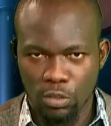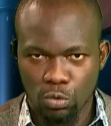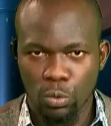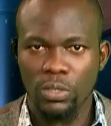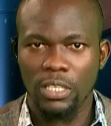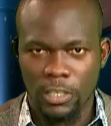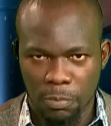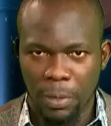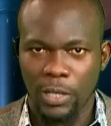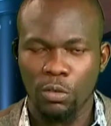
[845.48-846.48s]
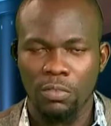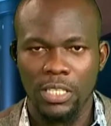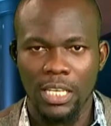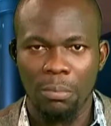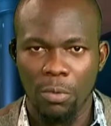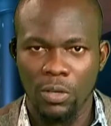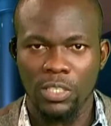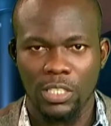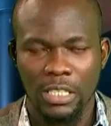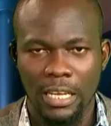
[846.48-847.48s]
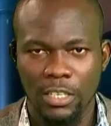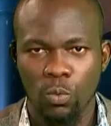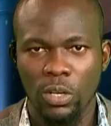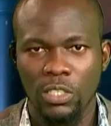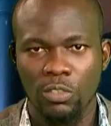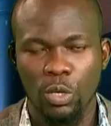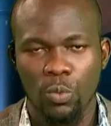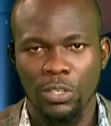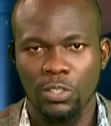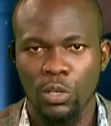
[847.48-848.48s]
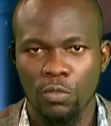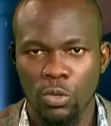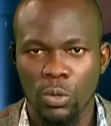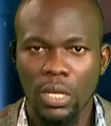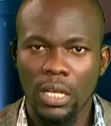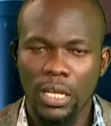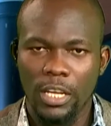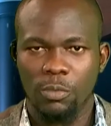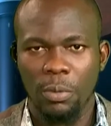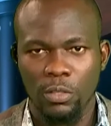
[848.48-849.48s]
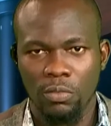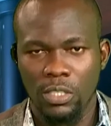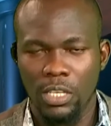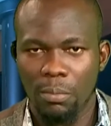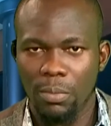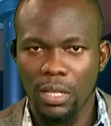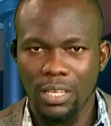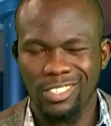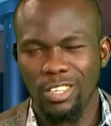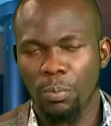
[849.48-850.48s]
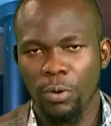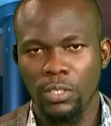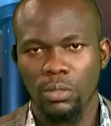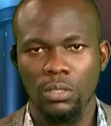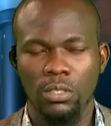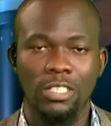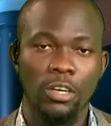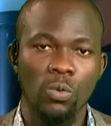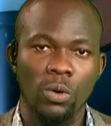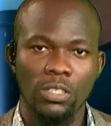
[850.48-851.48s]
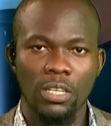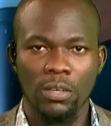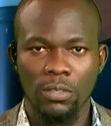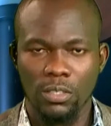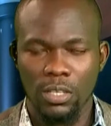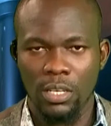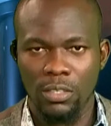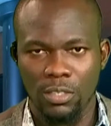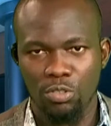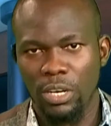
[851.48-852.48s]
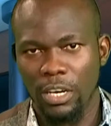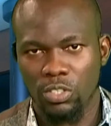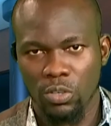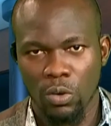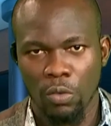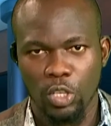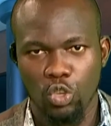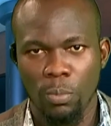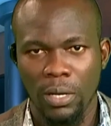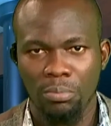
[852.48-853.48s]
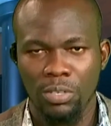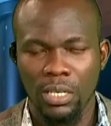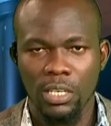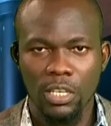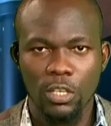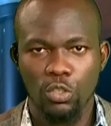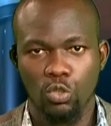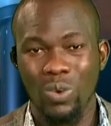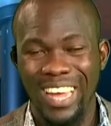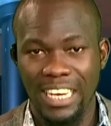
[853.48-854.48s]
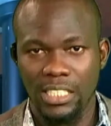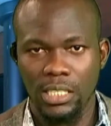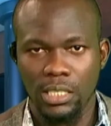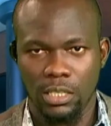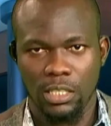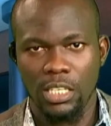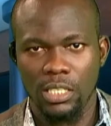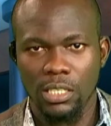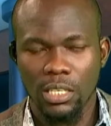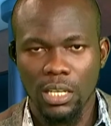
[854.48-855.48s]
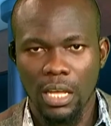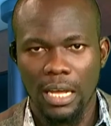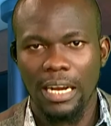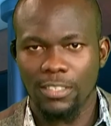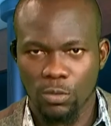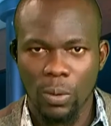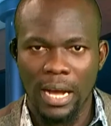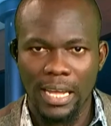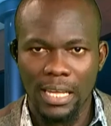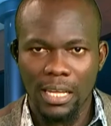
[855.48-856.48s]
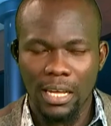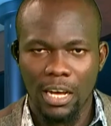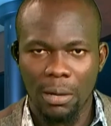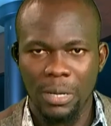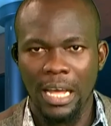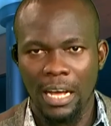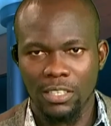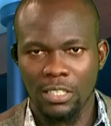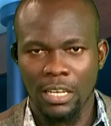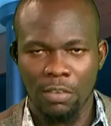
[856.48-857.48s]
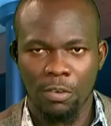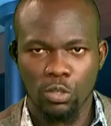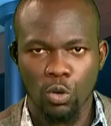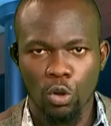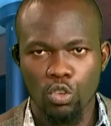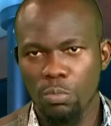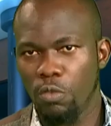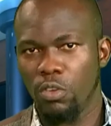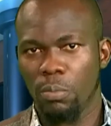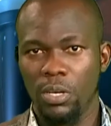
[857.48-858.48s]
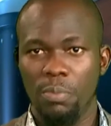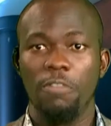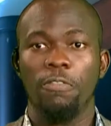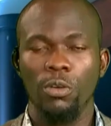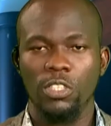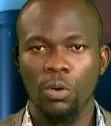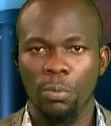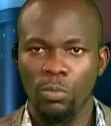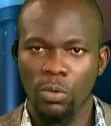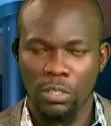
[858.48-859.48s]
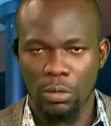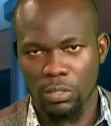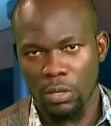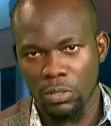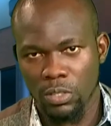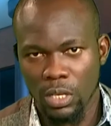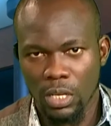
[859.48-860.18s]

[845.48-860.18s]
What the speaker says: rules is part of the game. Understanding what is requested of you is part of the game. 0.01 seconds is the reaction of the human brain to anything. And that's why they ask that if at all you move your body before 0.10 seconds,